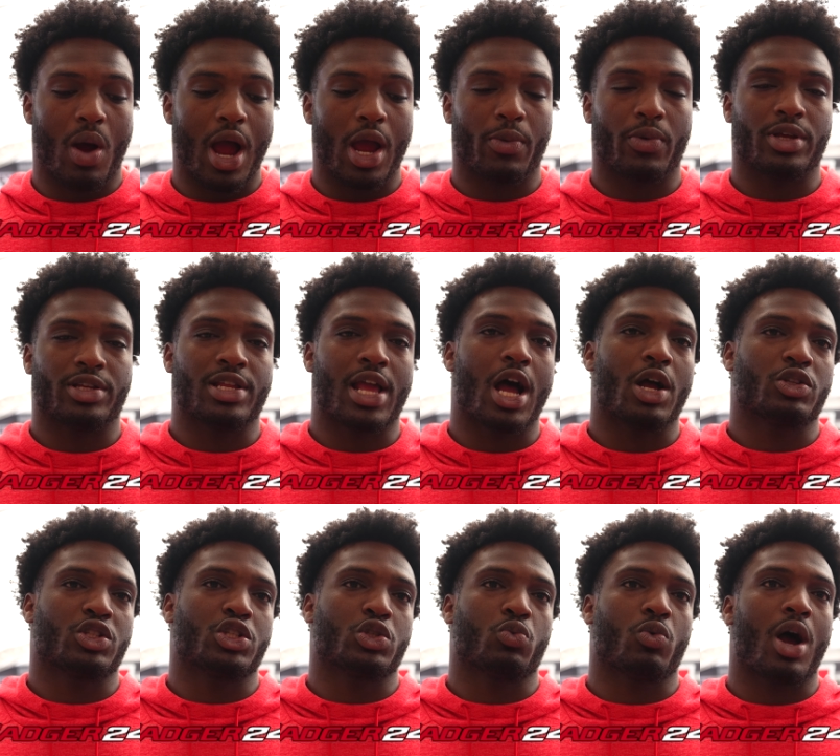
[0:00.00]
why we not
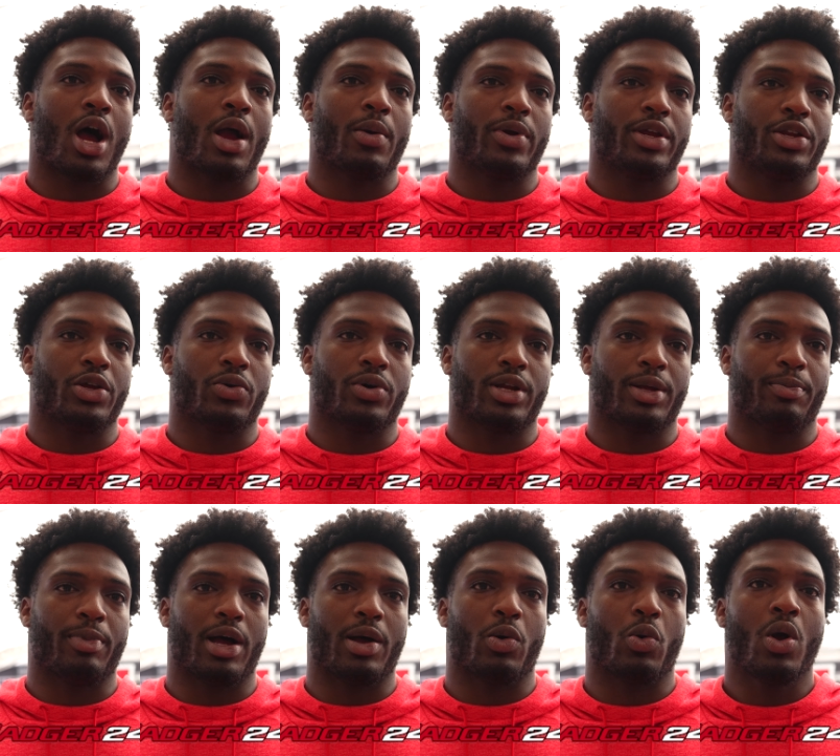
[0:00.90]
just why we doing
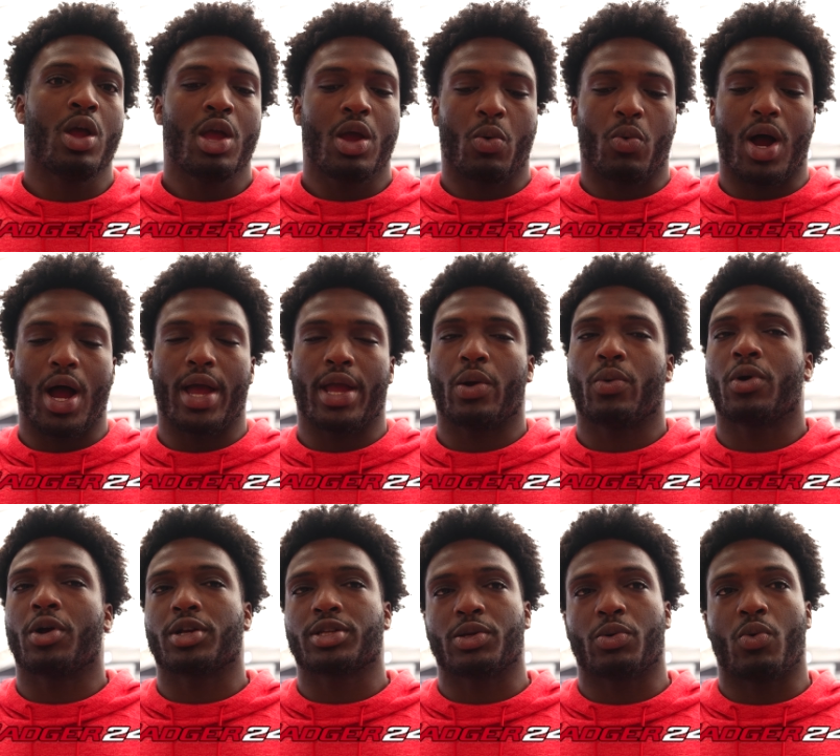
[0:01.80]
it, but why it
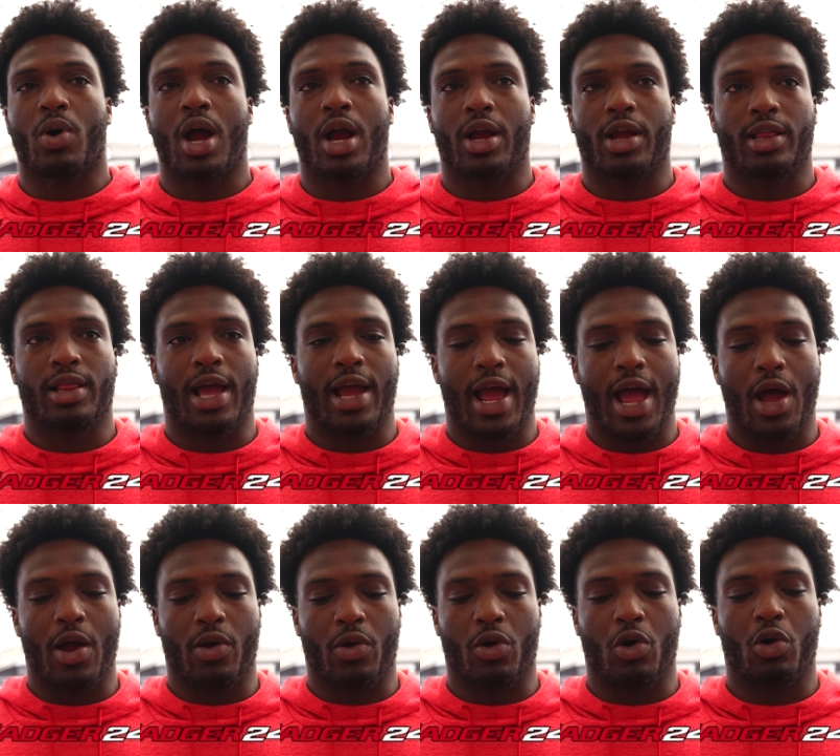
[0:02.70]
works and why like
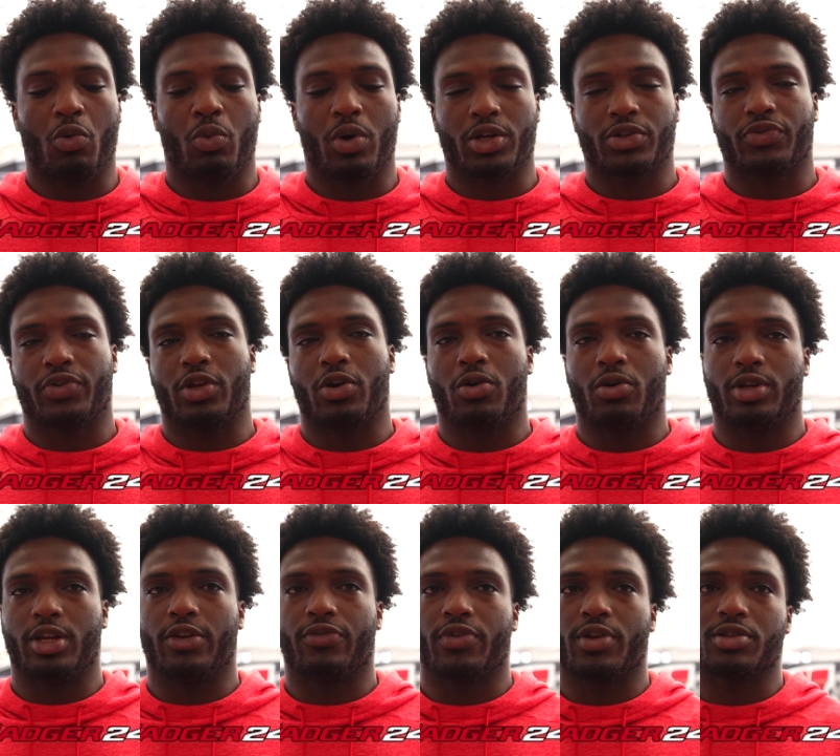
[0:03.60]
how it works for the whole
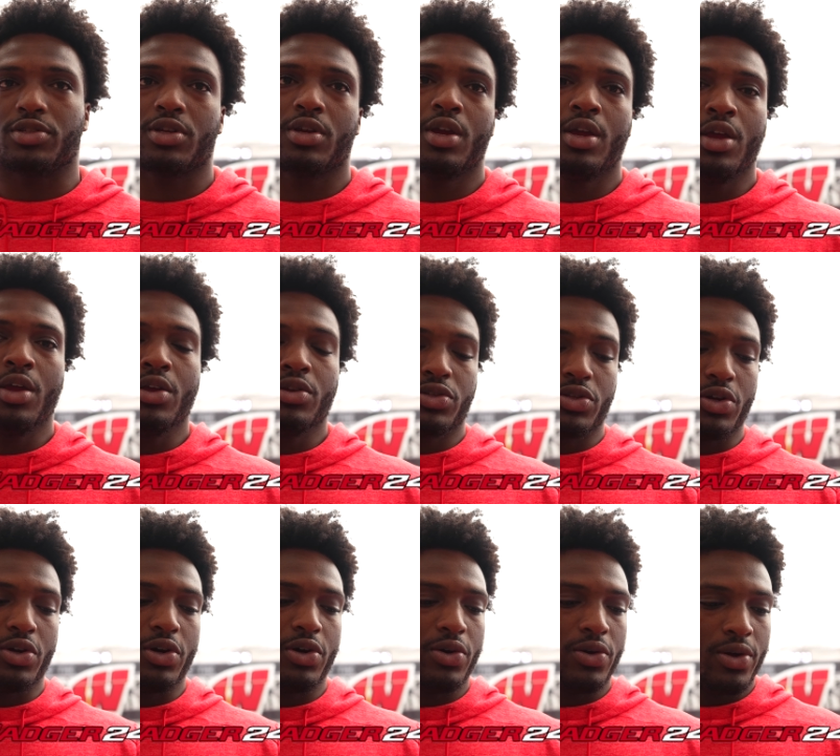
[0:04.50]
defense.
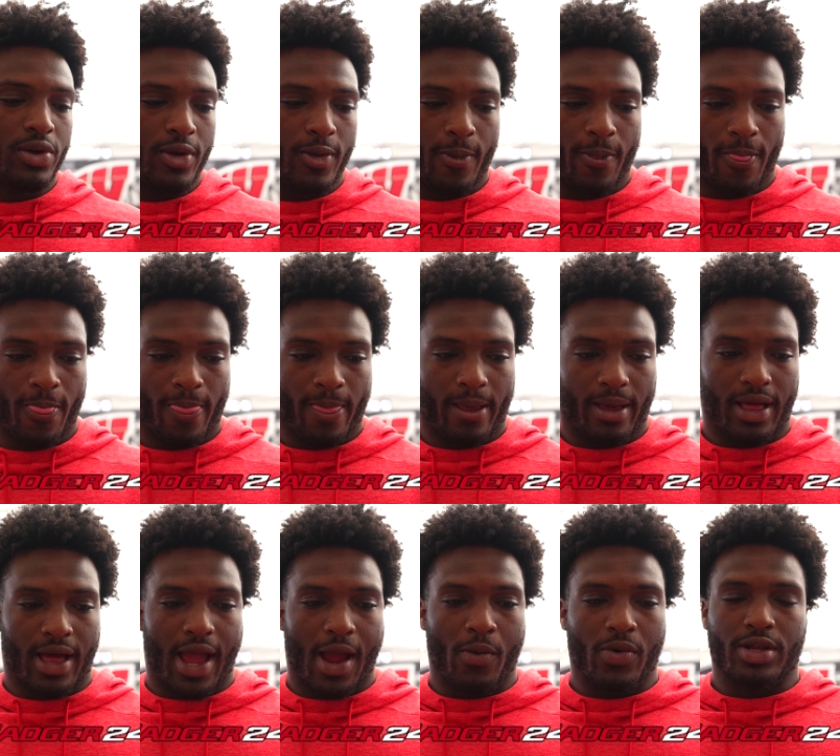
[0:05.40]
So
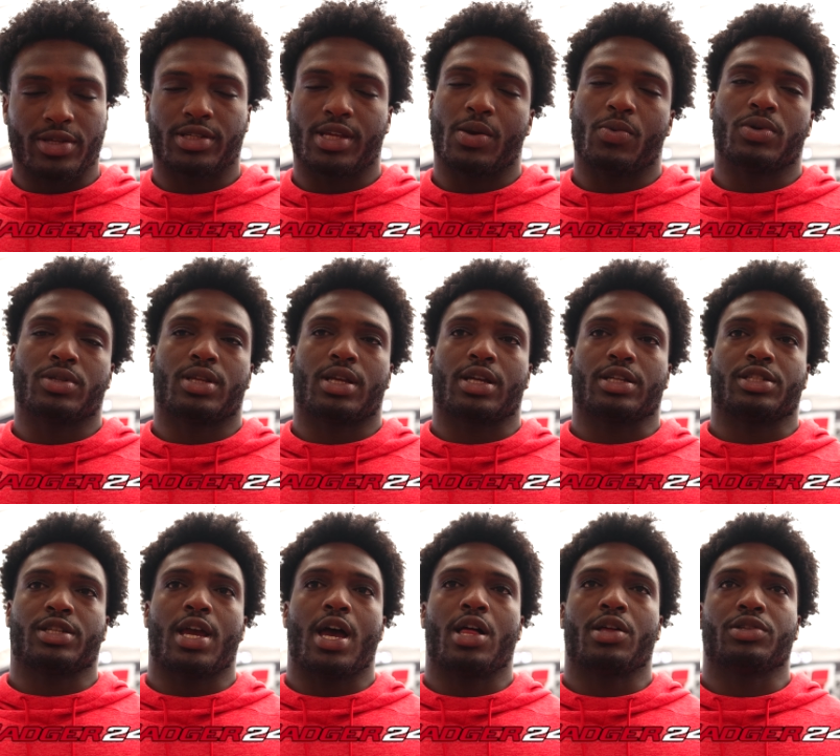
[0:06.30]
I wouldn't say it was like a
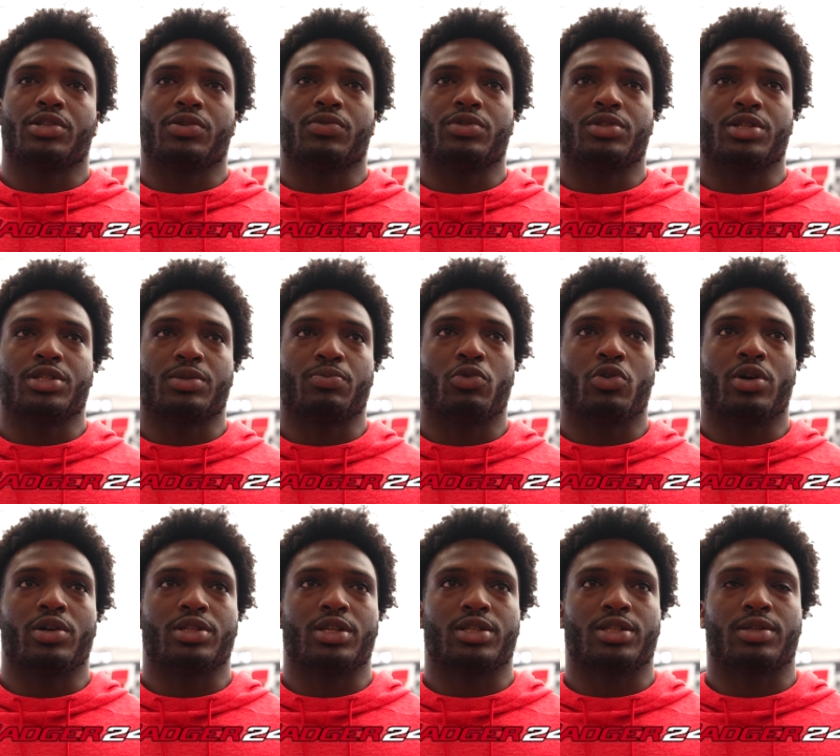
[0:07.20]
challenge. It was just
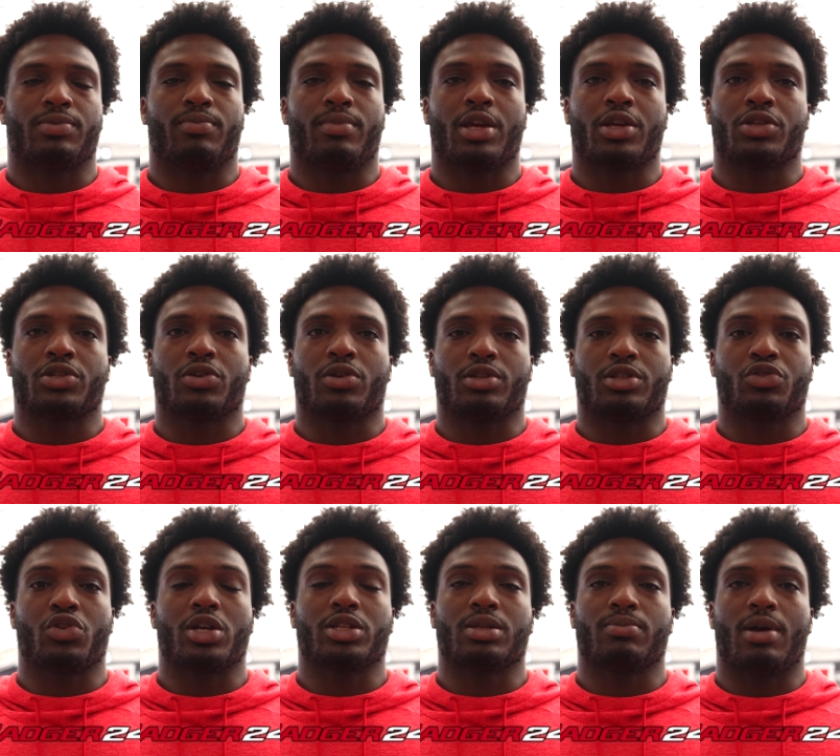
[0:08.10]
more just making sure,
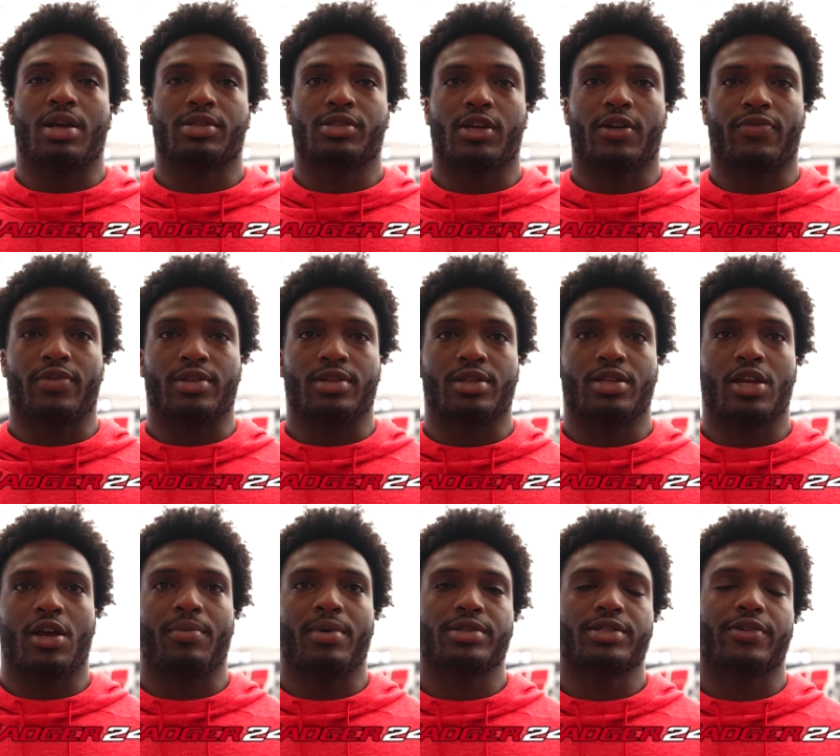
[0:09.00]
trusting myself and
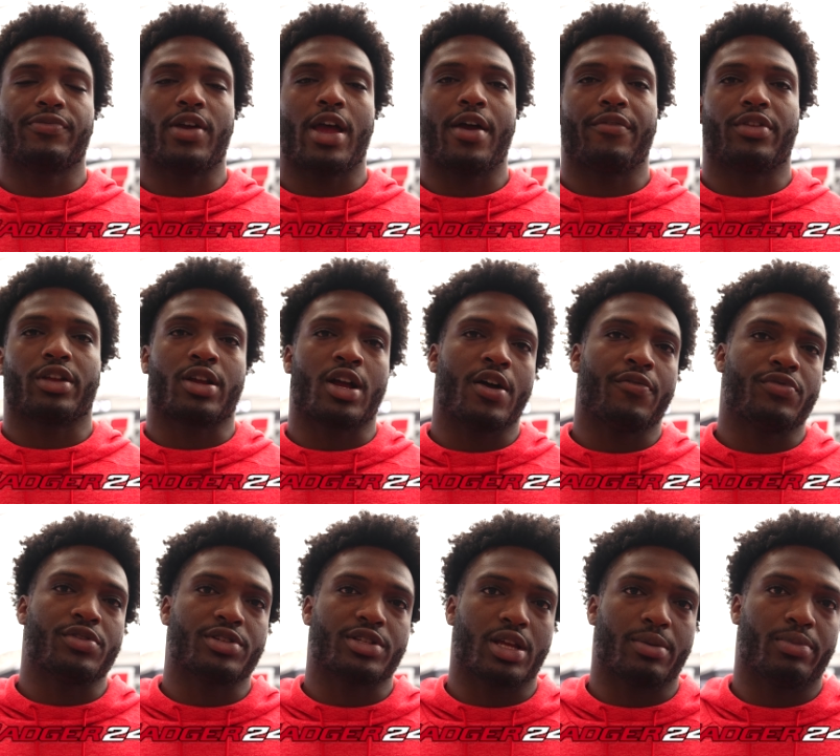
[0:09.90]
tell myself I have the
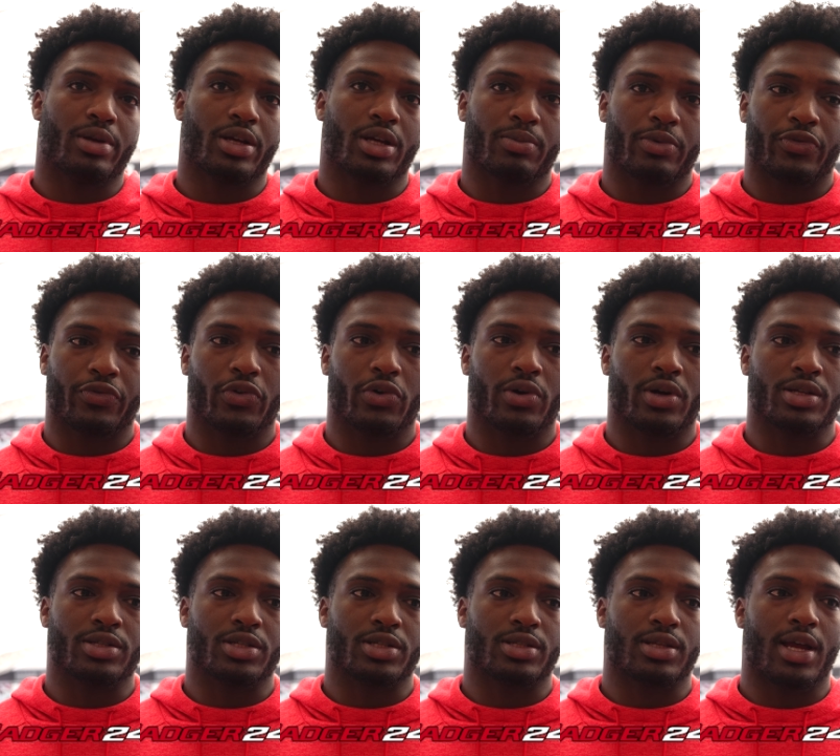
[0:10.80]
confidence I've been here before
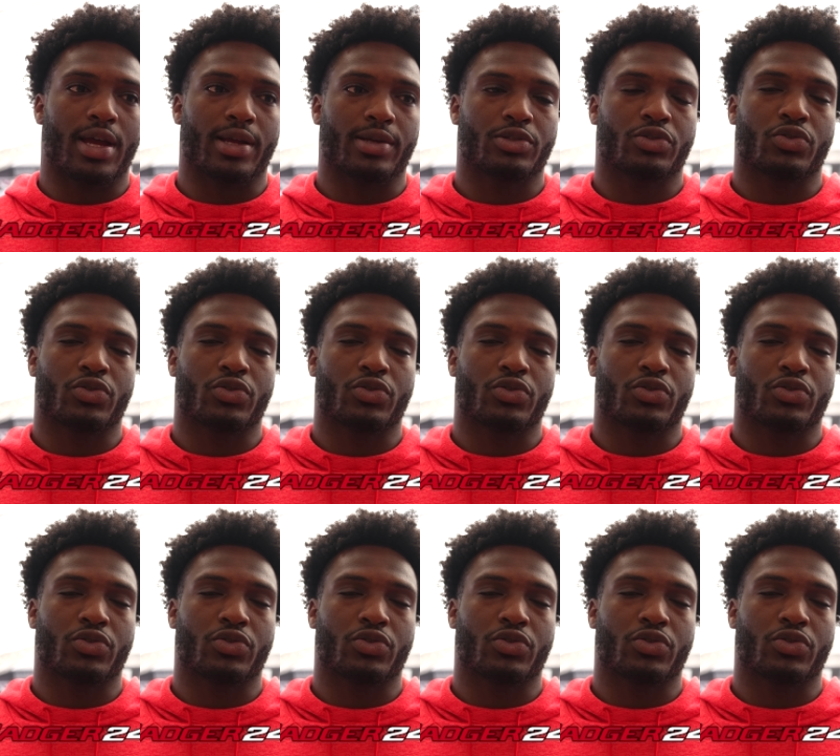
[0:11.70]
and just like